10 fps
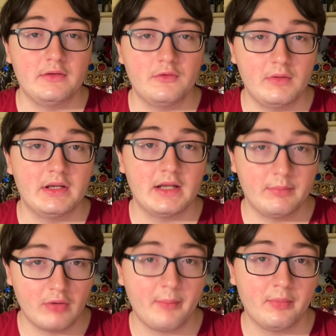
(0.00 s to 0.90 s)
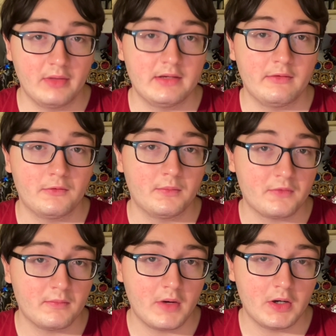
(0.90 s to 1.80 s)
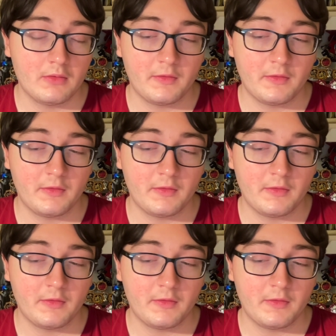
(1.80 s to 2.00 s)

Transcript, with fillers: doing a proper lightning storm tomorrow,